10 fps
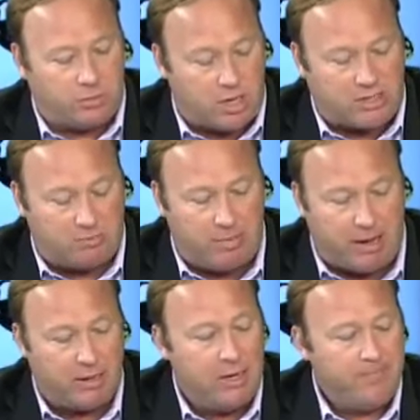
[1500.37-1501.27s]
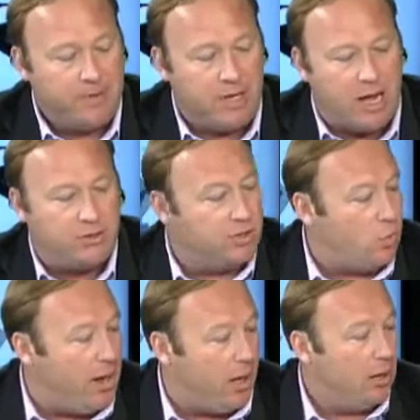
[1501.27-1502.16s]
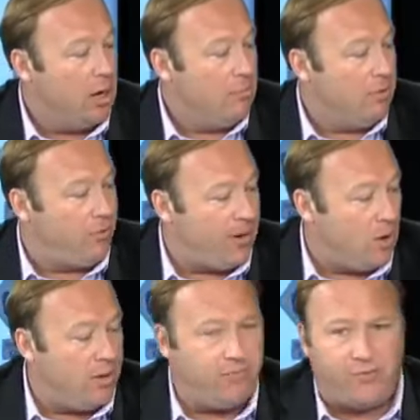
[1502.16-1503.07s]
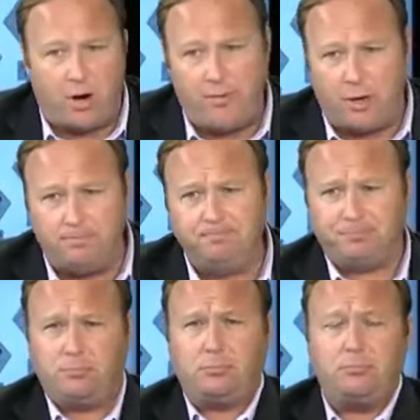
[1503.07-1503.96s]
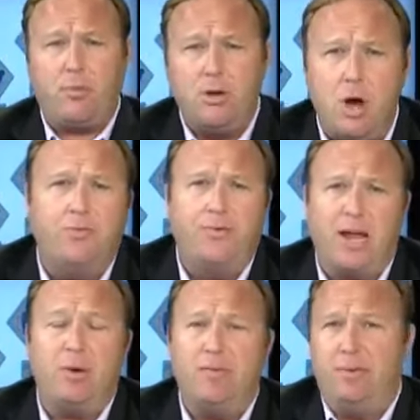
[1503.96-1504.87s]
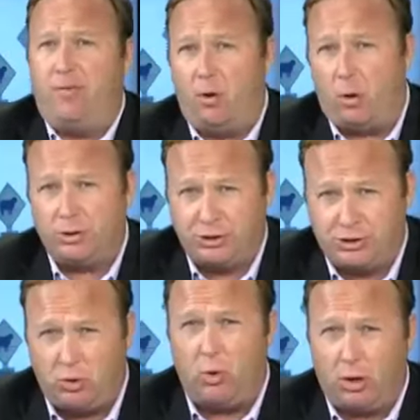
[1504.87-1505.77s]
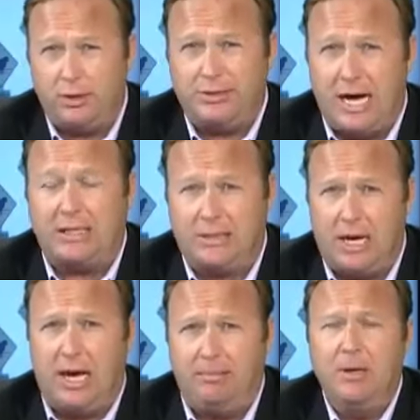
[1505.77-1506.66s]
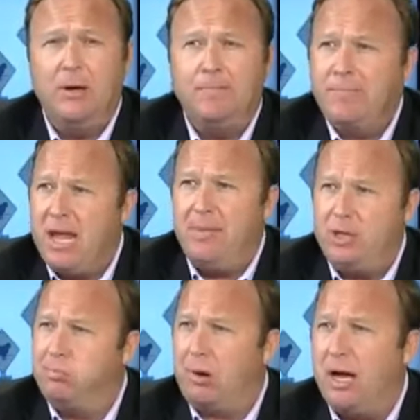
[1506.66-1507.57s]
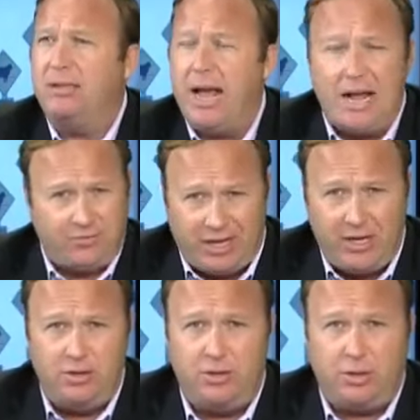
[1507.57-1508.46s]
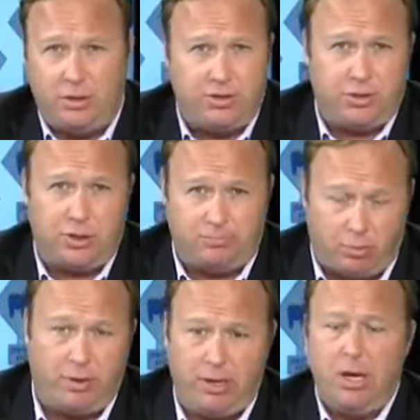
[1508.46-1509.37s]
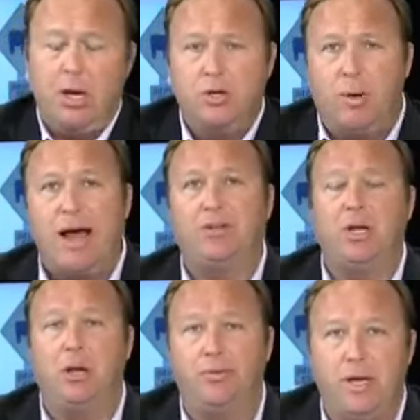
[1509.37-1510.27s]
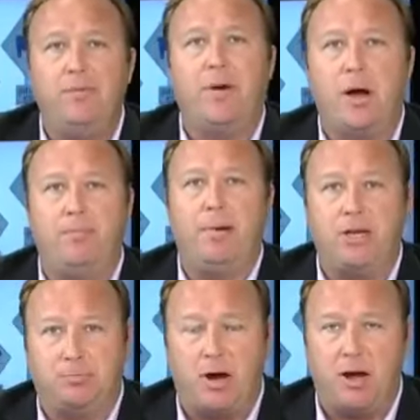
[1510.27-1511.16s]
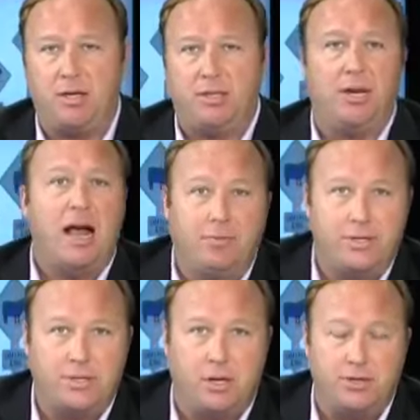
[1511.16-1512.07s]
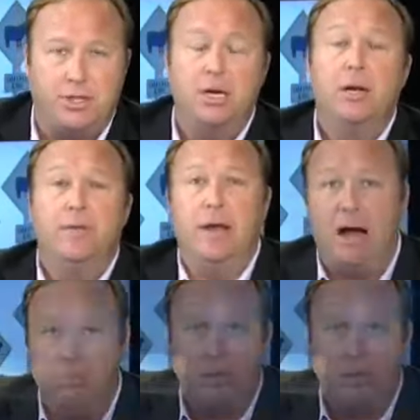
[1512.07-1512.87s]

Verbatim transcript: We'll talk to him about guns as well. Before we go any further, Don't forget, we have Infowars Store dot com, and this broadcast is listener-supported. So I sell the very best products that I've researched, that I